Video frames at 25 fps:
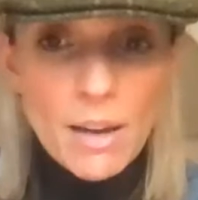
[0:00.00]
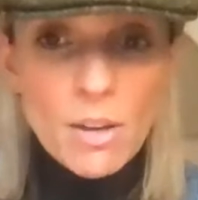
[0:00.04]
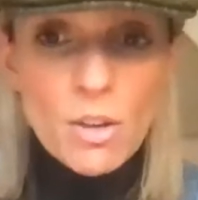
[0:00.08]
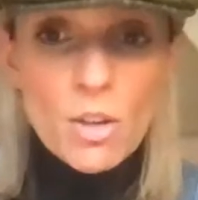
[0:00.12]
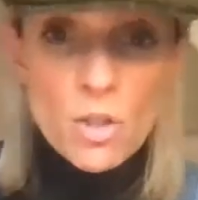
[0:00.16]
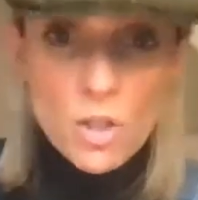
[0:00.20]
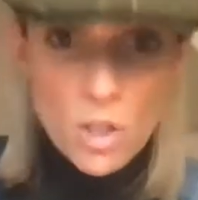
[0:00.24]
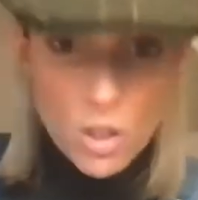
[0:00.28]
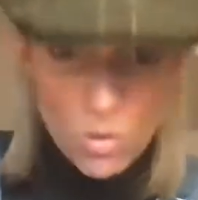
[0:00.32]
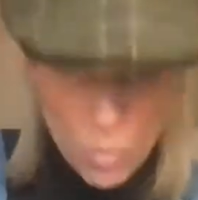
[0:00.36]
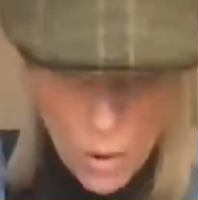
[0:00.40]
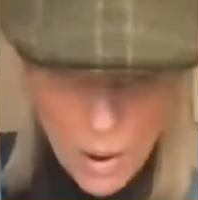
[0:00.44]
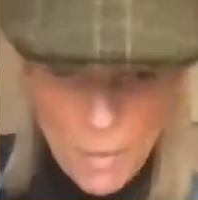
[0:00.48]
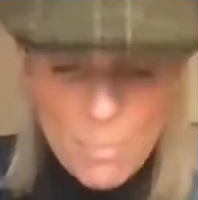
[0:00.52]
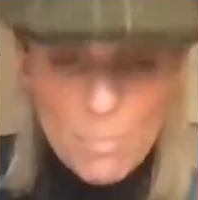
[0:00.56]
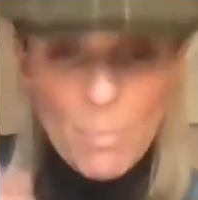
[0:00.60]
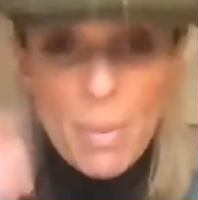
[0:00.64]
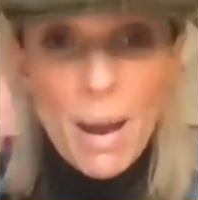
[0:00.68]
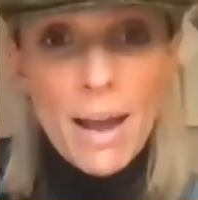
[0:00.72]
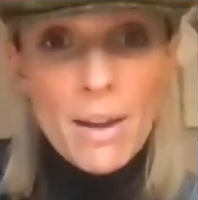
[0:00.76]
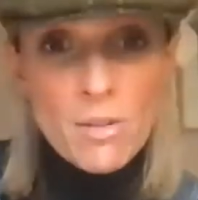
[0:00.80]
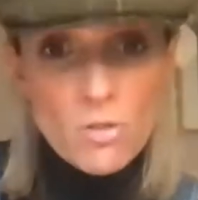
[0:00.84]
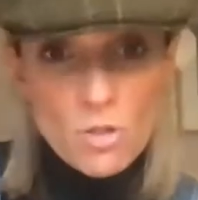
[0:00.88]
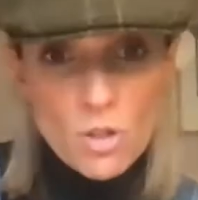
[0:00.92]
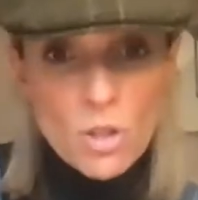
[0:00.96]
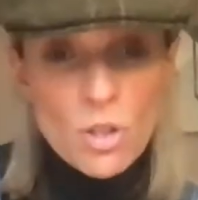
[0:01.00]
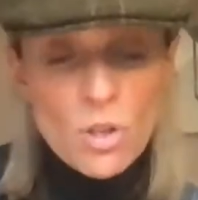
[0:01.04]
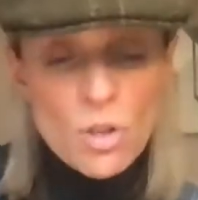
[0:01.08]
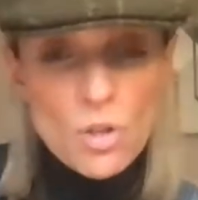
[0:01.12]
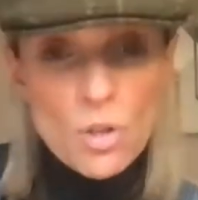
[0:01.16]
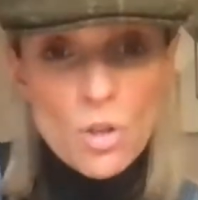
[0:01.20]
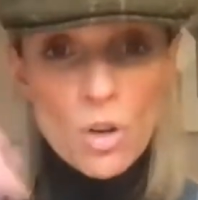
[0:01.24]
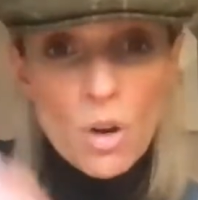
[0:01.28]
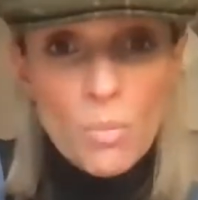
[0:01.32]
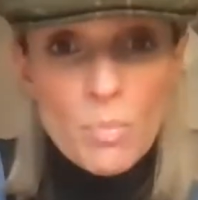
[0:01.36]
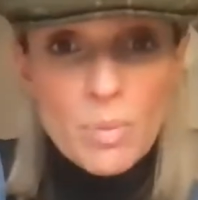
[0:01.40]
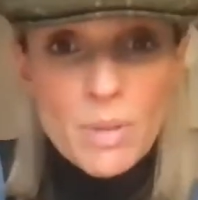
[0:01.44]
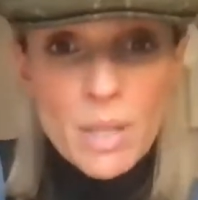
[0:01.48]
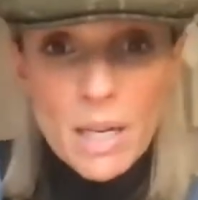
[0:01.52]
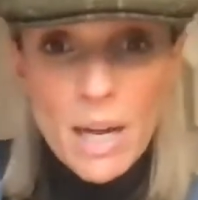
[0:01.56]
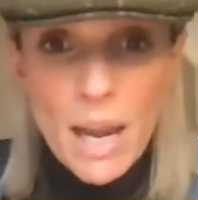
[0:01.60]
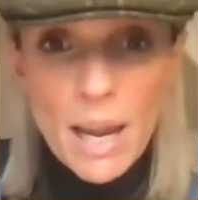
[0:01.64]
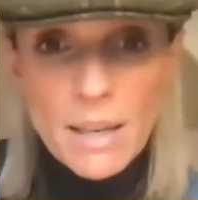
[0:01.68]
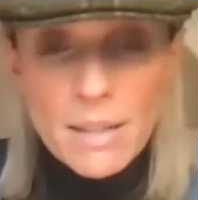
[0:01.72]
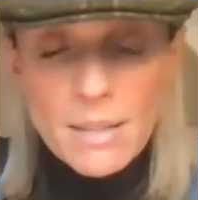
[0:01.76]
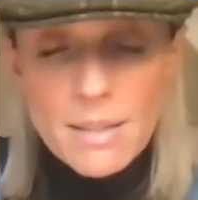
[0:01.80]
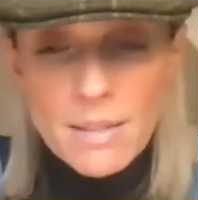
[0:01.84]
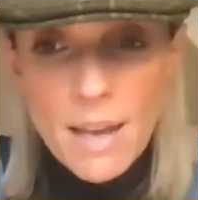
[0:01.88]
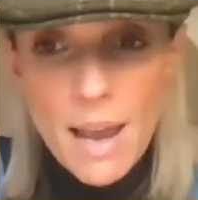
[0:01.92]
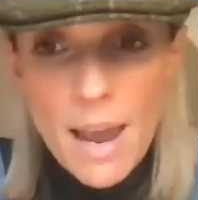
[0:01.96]
because she went back to the shop the
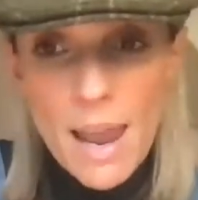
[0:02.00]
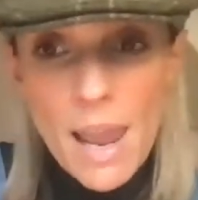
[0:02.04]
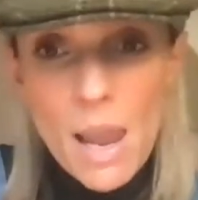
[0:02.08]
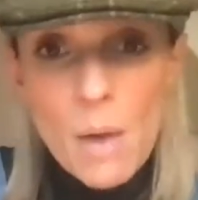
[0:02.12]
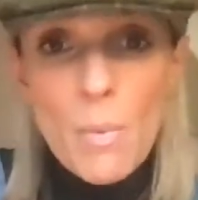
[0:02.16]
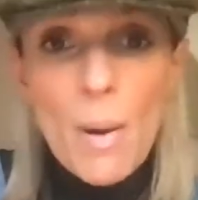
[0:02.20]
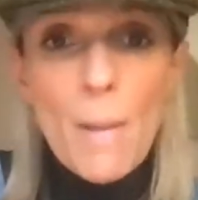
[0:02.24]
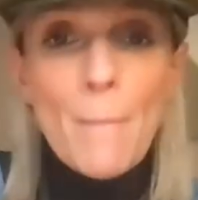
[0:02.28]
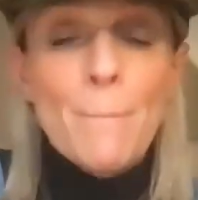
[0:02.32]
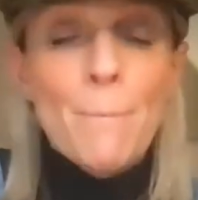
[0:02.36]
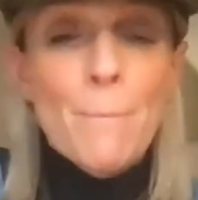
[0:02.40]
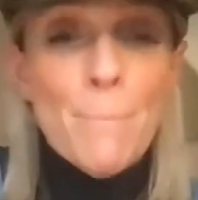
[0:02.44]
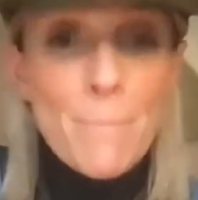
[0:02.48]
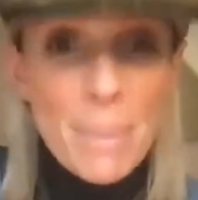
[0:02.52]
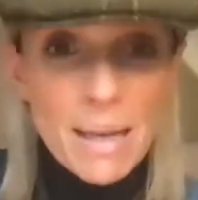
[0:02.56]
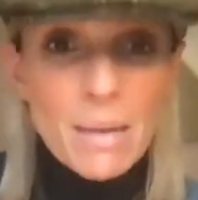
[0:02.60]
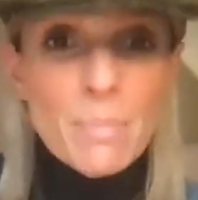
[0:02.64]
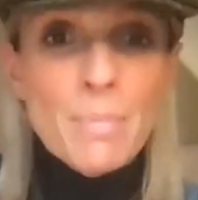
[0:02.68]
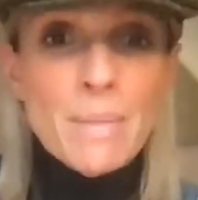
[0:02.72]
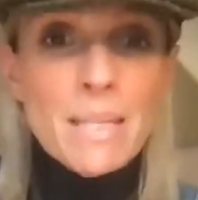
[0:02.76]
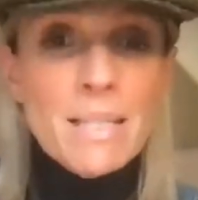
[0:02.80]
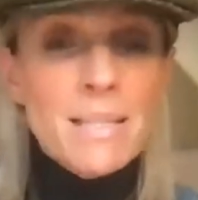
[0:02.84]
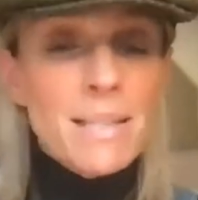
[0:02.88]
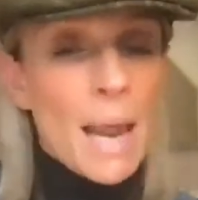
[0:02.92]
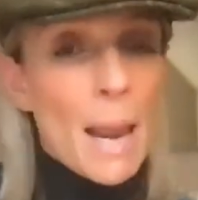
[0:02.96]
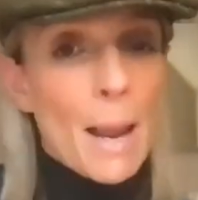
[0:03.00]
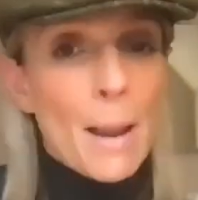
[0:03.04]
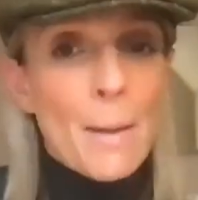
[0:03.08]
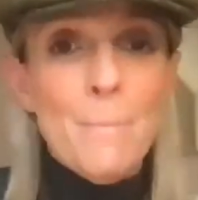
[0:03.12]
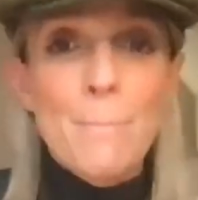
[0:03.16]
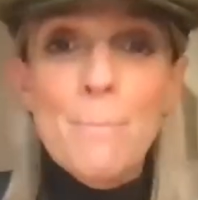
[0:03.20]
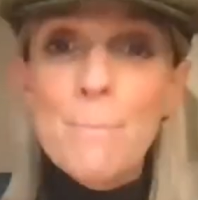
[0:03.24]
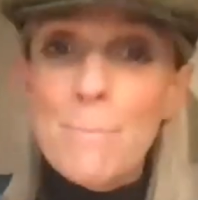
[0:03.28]
next day and went, big mistake,